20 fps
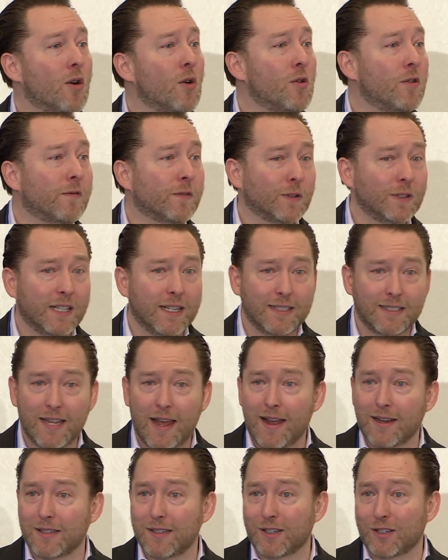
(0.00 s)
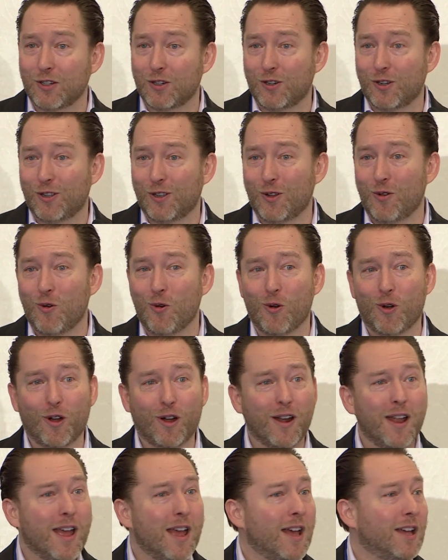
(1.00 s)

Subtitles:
overly technical or